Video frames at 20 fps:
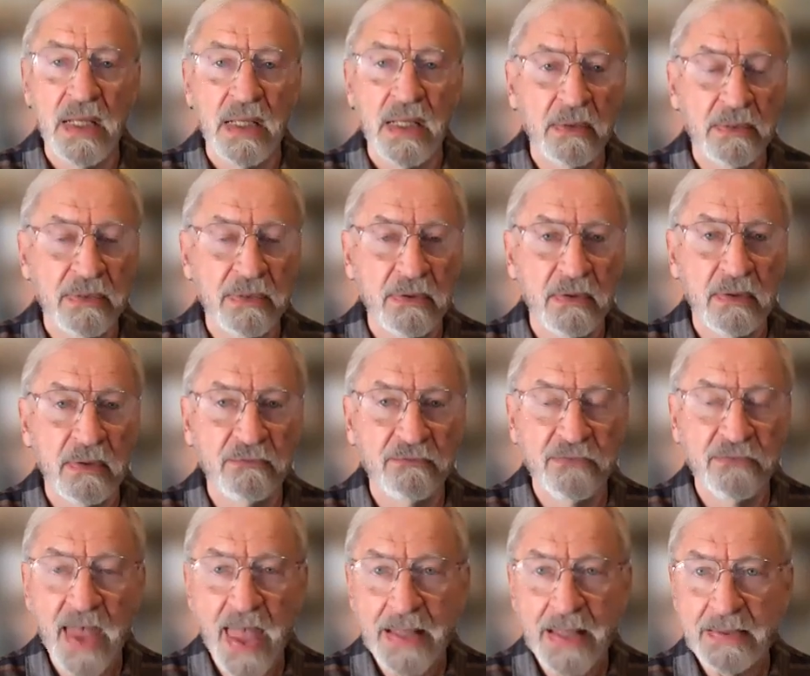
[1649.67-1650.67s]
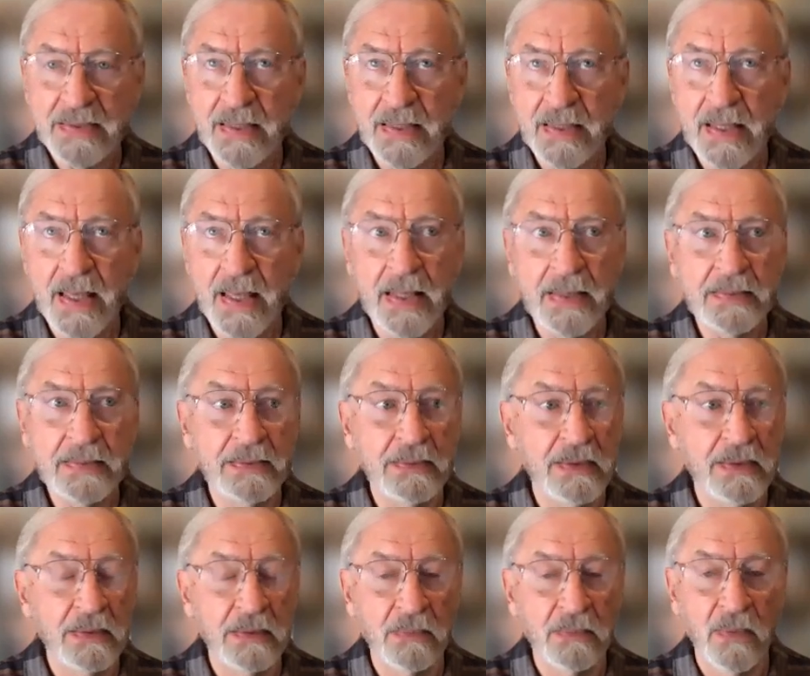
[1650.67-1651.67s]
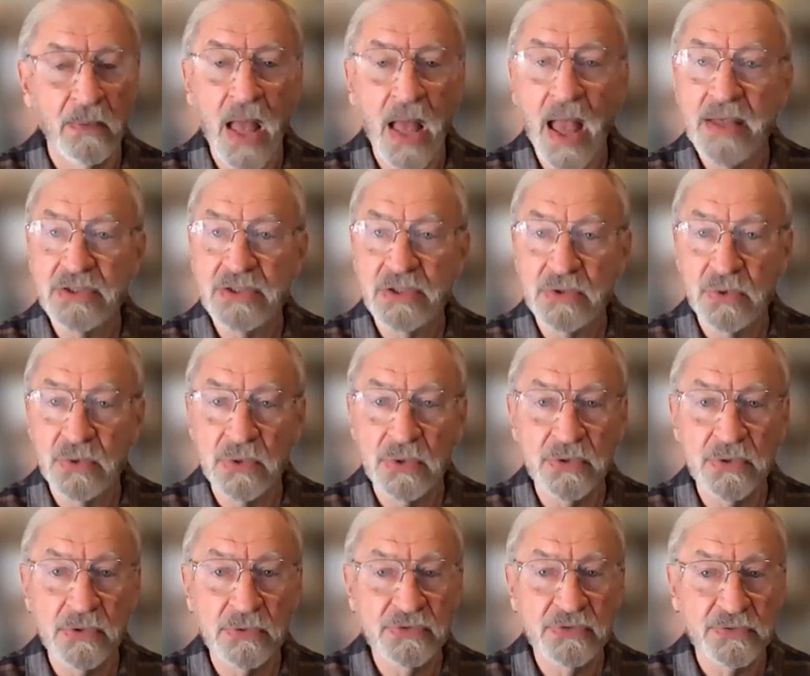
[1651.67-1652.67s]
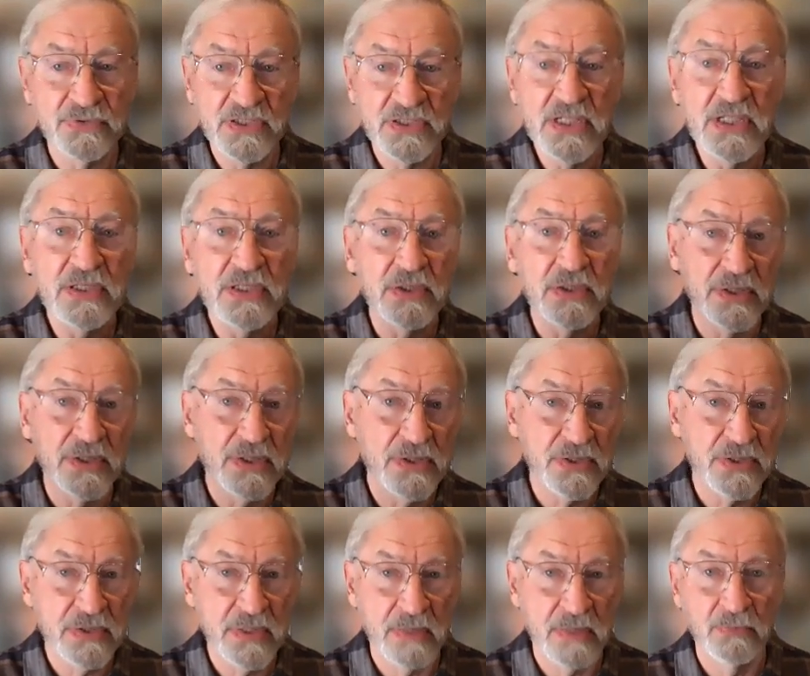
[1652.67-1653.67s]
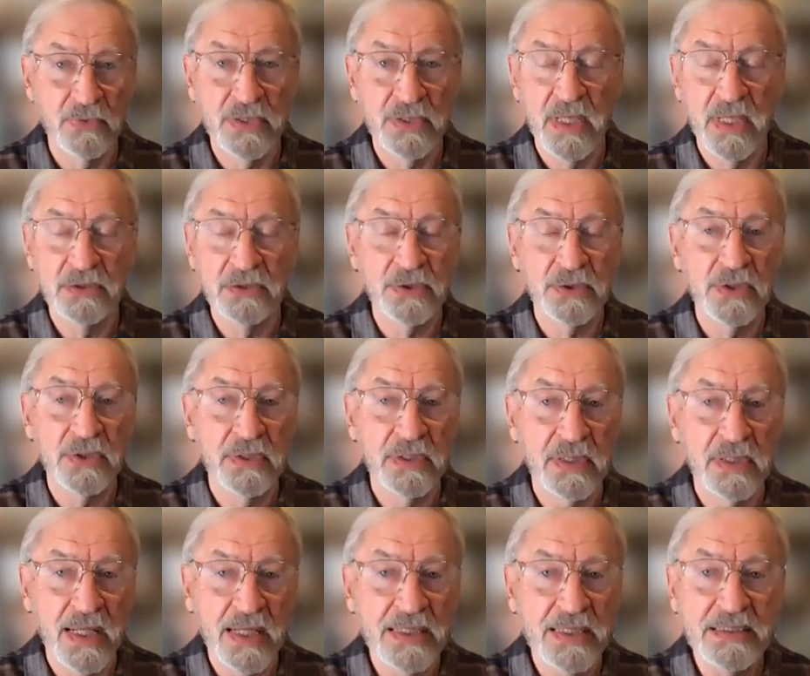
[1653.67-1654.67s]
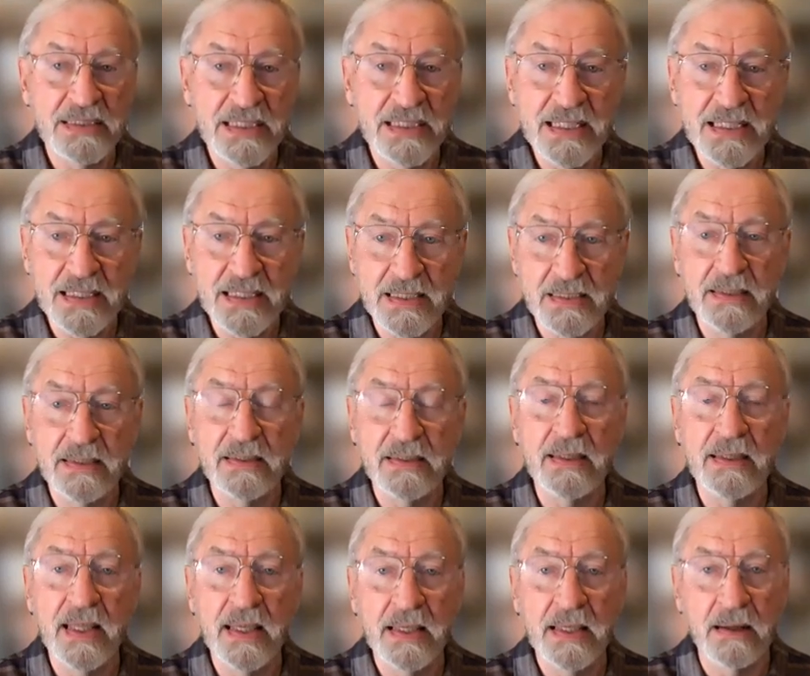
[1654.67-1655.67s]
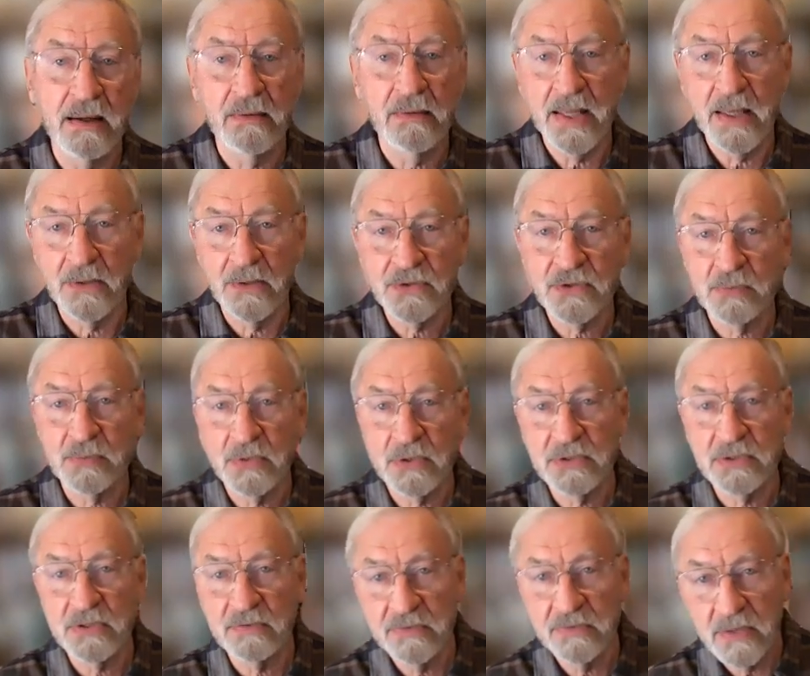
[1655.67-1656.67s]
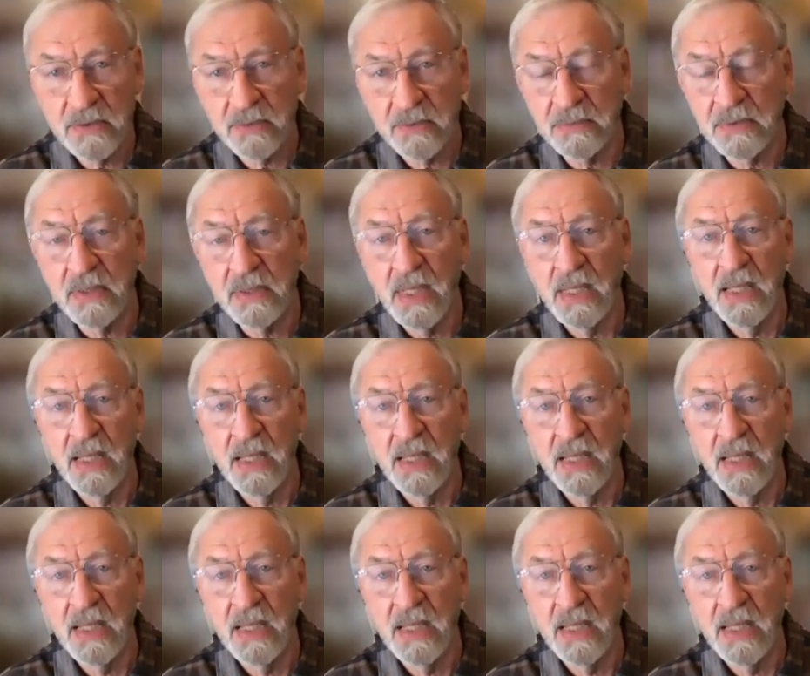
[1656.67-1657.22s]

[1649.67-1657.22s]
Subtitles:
the fact that high school seniors, when they turn 18, they are eligible to vote.